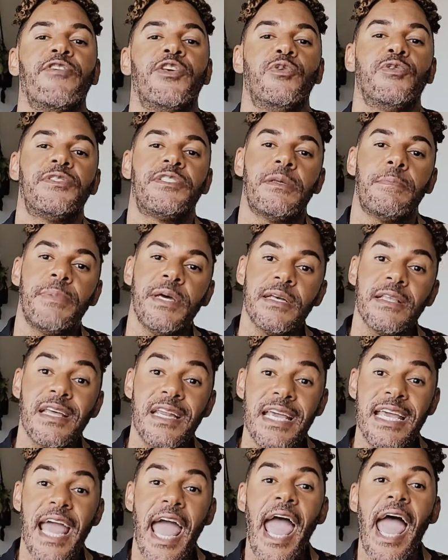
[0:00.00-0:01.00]
you
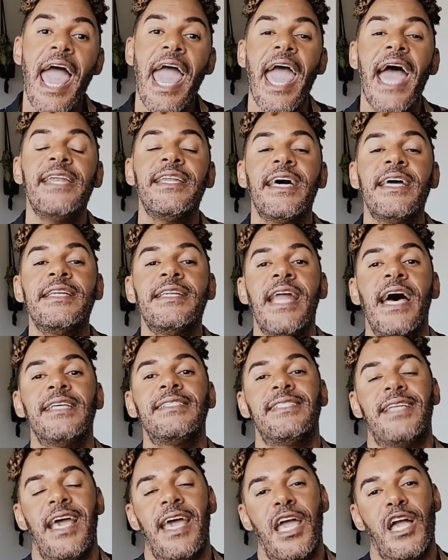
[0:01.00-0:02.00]
stability and a
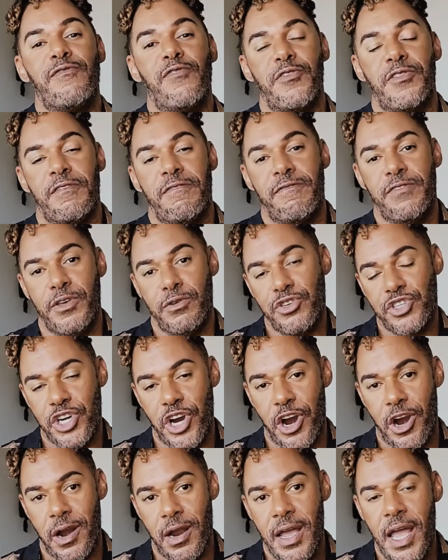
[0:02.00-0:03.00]
nest egg for the
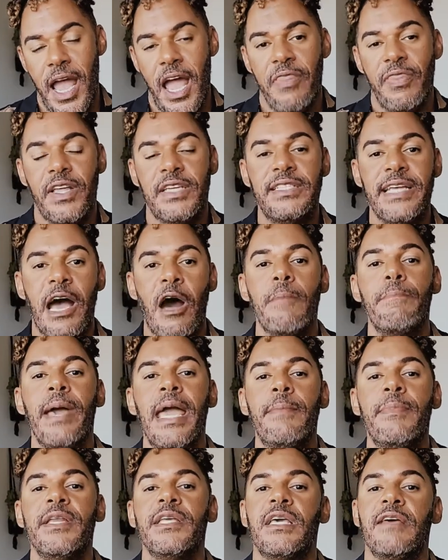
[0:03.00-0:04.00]
future. The down
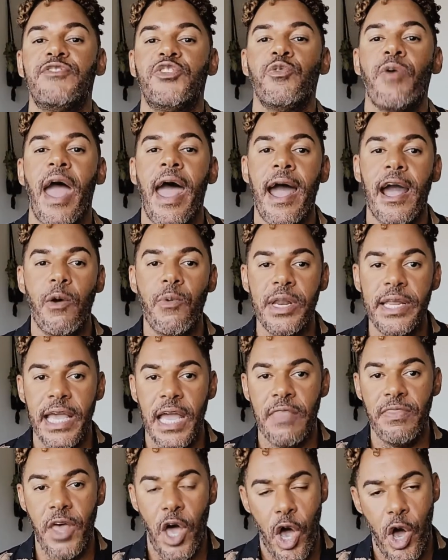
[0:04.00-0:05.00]
payment gives you equity
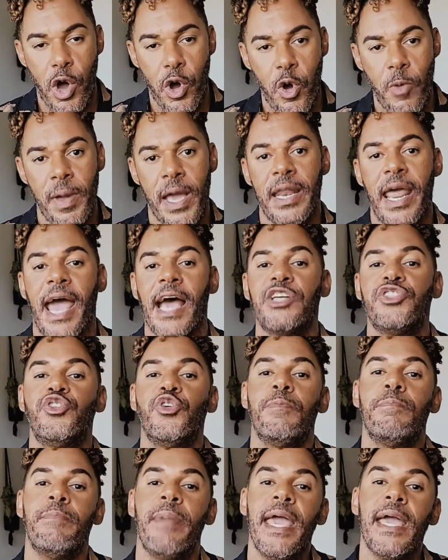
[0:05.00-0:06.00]
in the home, and as
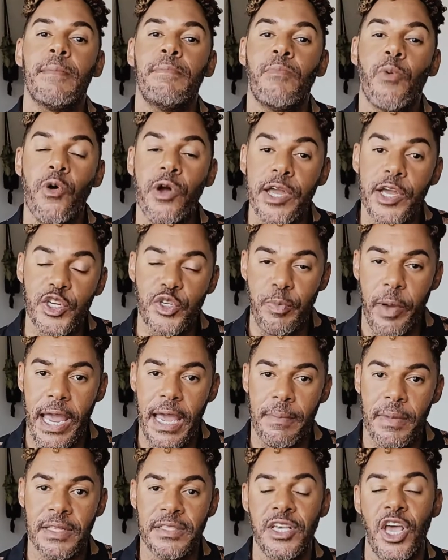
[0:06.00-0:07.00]
you make mortgage
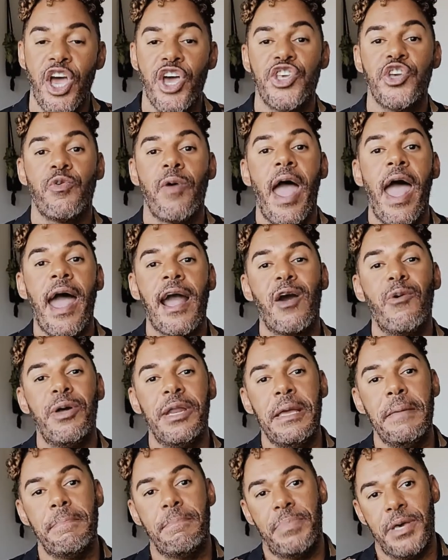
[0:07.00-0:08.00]
payments, your
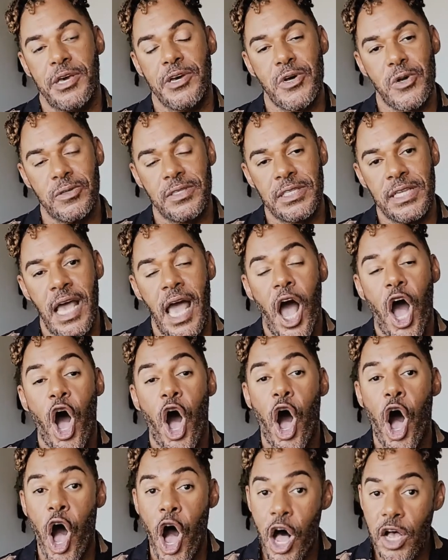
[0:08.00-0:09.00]
equity builds.
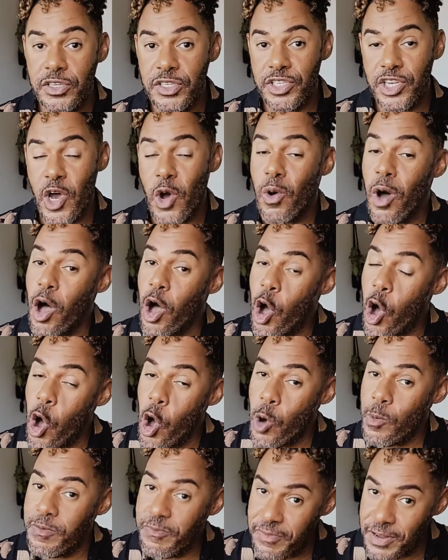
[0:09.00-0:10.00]
Also,
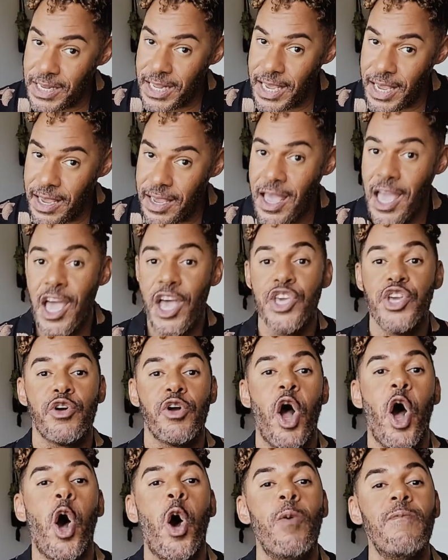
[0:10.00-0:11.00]
hopefully, your
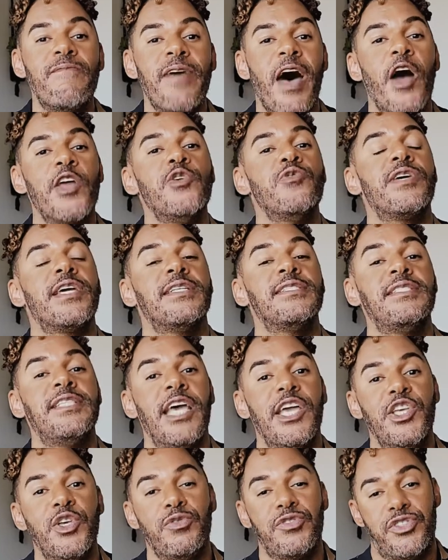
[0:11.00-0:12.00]
home value
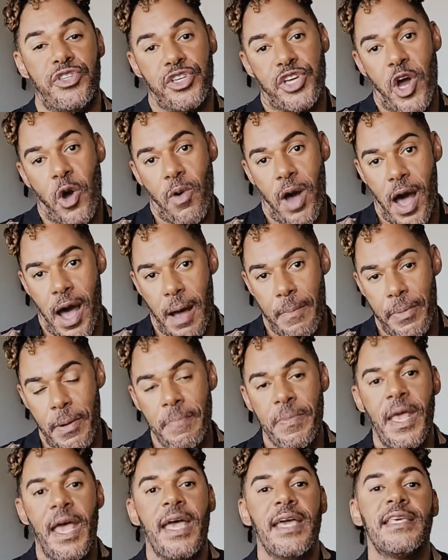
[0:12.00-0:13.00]
continues to go
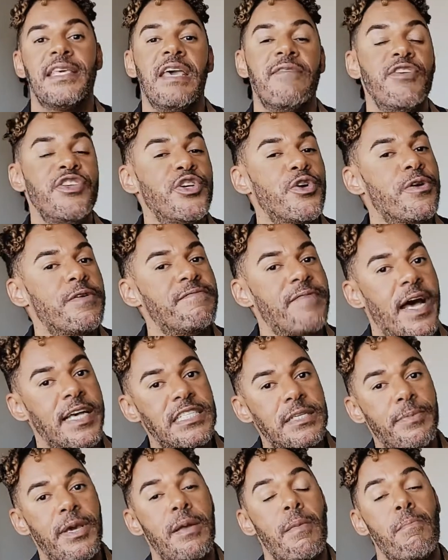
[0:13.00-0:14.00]
up, giving your
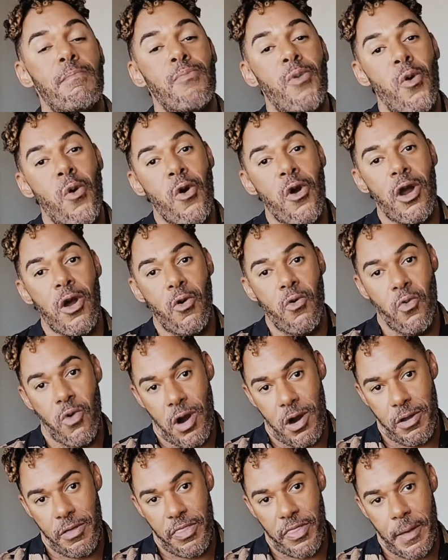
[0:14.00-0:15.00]
investment more
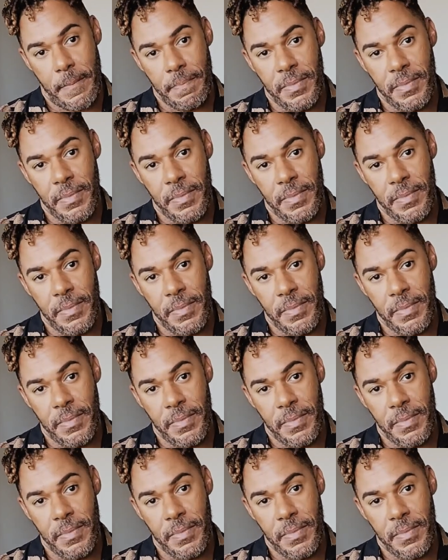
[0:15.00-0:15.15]
worth.